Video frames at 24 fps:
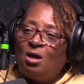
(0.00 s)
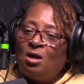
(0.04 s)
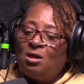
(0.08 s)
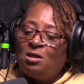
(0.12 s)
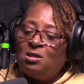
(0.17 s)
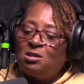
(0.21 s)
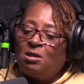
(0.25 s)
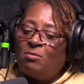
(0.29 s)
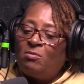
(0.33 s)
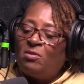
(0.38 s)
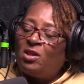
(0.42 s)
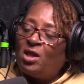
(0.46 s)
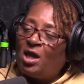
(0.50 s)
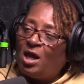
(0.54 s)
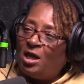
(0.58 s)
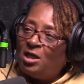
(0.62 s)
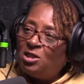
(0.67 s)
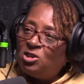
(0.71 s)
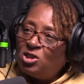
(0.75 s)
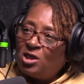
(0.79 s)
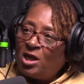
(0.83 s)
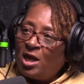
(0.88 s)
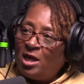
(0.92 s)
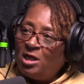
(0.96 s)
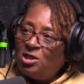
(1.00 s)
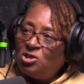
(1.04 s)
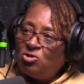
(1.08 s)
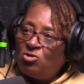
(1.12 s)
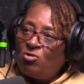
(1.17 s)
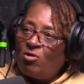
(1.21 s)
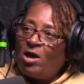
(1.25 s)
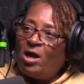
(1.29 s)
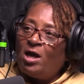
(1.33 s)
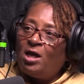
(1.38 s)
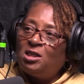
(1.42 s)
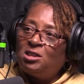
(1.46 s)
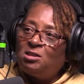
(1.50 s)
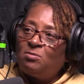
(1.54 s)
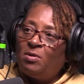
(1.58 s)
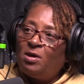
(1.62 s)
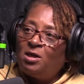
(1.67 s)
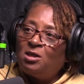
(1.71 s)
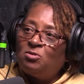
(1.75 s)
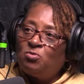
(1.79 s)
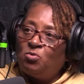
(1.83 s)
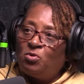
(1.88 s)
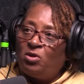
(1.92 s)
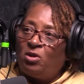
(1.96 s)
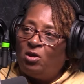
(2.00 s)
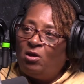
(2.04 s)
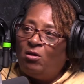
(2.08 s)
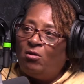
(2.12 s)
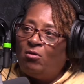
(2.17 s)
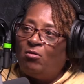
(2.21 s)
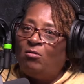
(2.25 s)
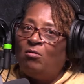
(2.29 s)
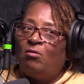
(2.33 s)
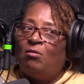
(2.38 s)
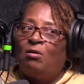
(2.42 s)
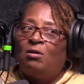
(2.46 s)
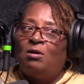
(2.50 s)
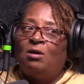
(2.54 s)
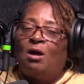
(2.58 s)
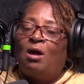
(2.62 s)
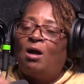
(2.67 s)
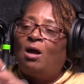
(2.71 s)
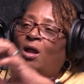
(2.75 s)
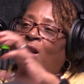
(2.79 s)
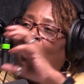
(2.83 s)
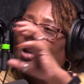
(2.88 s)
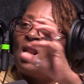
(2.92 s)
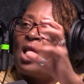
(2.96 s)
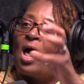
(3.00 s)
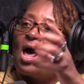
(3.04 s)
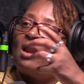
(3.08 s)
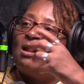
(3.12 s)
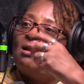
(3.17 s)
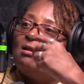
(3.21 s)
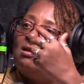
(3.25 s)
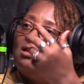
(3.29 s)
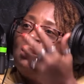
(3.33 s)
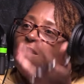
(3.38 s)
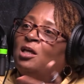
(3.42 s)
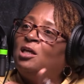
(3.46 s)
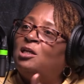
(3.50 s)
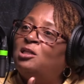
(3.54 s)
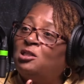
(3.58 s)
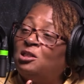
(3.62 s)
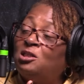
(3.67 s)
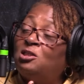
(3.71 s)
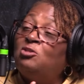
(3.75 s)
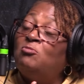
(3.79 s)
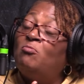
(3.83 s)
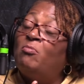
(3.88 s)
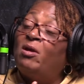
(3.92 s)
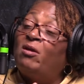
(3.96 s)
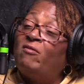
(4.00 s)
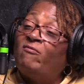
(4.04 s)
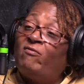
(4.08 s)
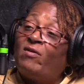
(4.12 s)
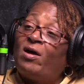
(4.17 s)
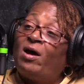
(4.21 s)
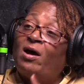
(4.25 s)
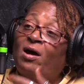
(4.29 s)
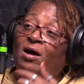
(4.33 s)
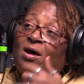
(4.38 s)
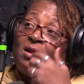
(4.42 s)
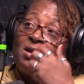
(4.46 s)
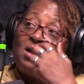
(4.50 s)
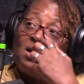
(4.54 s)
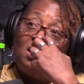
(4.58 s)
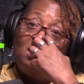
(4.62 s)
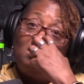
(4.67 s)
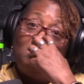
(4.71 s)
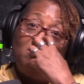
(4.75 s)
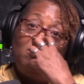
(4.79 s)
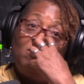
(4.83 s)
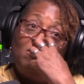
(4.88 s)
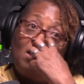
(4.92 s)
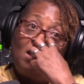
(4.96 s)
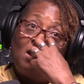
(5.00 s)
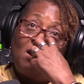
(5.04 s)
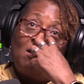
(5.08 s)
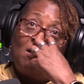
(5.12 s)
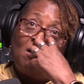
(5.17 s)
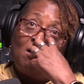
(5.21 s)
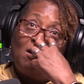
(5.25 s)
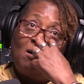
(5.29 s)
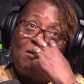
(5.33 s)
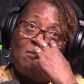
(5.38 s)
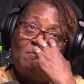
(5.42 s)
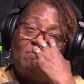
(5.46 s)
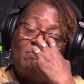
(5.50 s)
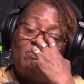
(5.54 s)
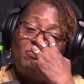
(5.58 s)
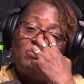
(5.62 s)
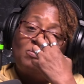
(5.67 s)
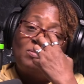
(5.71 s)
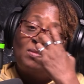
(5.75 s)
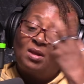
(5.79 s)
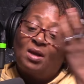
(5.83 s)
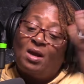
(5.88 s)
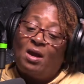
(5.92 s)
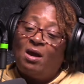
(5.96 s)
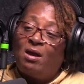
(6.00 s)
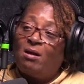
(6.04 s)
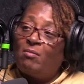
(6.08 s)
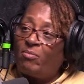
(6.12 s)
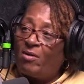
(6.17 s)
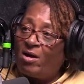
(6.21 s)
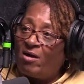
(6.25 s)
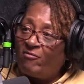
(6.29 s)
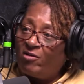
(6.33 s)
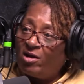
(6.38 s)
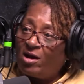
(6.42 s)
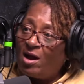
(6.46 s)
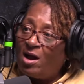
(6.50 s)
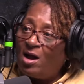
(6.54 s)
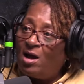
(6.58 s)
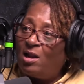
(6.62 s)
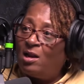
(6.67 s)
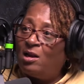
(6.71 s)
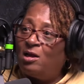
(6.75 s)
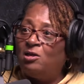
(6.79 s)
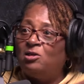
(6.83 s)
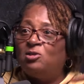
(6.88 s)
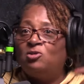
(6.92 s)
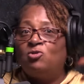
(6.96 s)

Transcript: some of the educational aspects were there. A lot of the things that you may find either um, at a private college